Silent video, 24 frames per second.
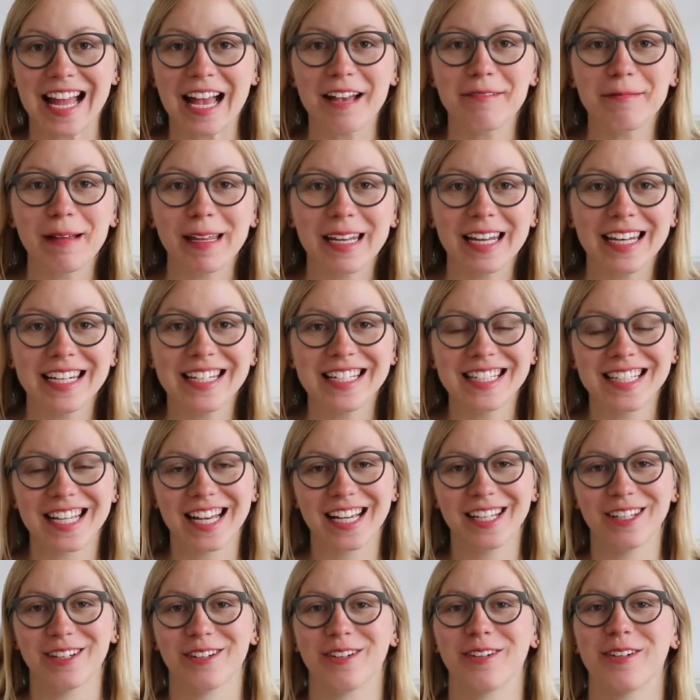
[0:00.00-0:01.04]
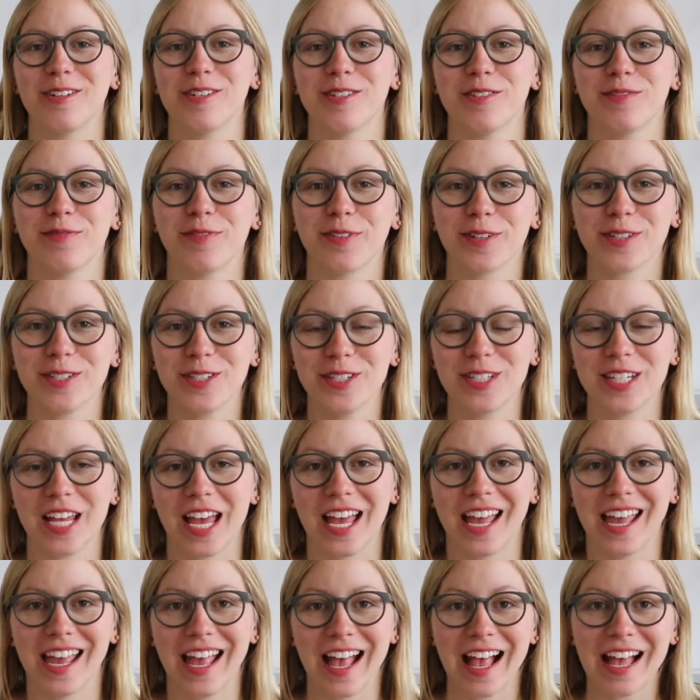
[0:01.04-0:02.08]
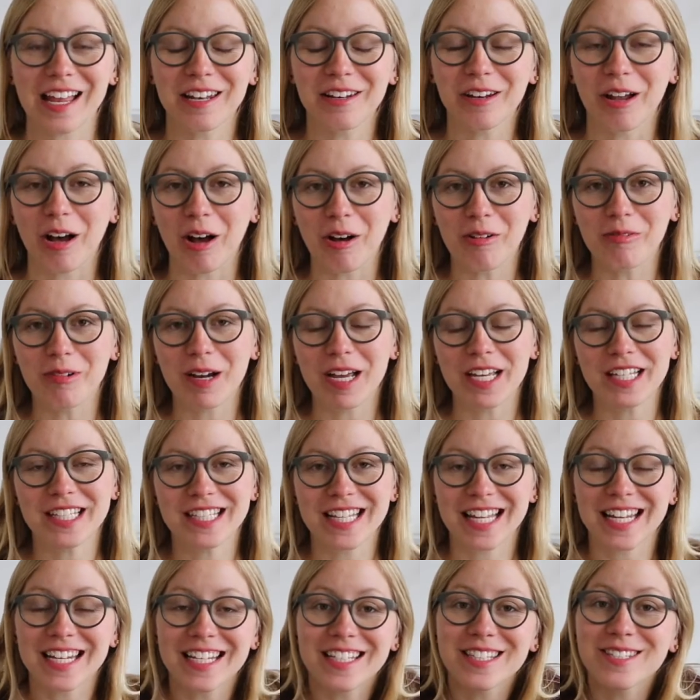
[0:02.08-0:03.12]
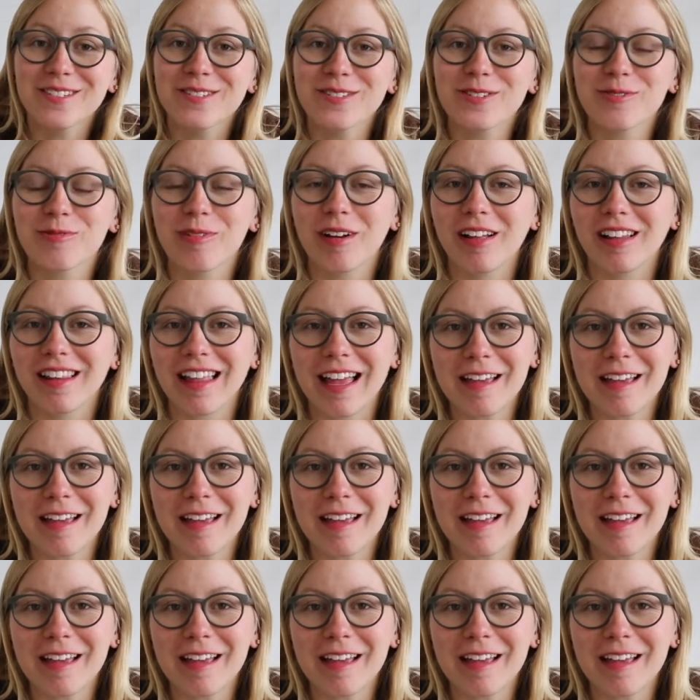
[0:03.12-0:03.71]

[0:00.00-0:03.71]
I'm Annalisa, your host for today and always, and as usual,